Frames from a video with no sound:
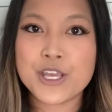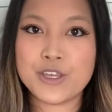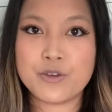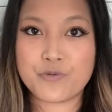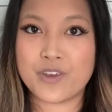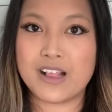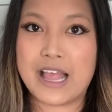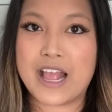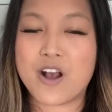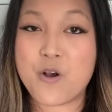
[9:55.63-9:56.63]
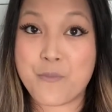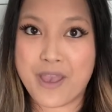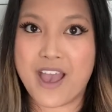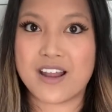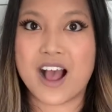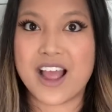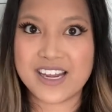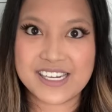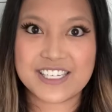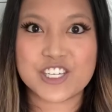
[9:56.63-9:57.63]
you feel like, oh man, I
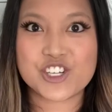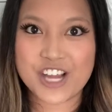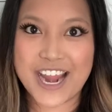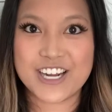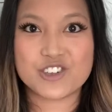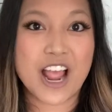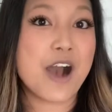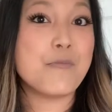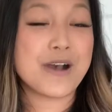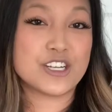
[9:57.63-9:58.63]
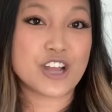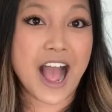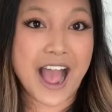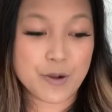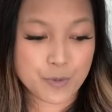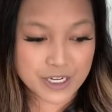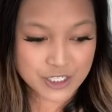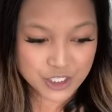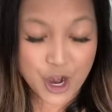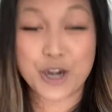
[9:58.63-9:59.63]
need to change how much I
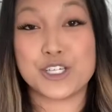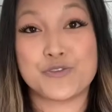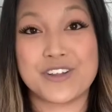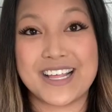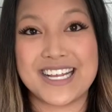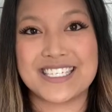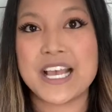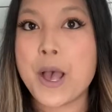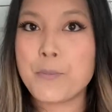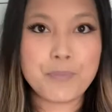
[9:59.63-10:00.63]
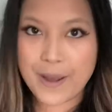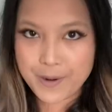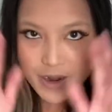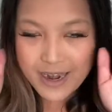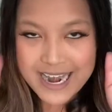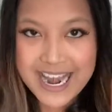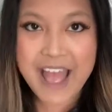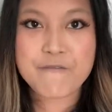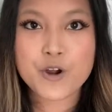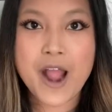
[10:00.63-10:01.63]
would charge for this but
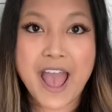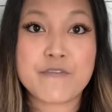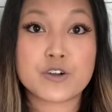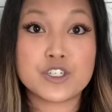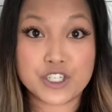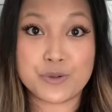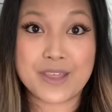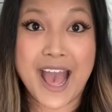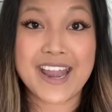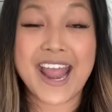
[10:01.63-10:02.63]
never ever do that.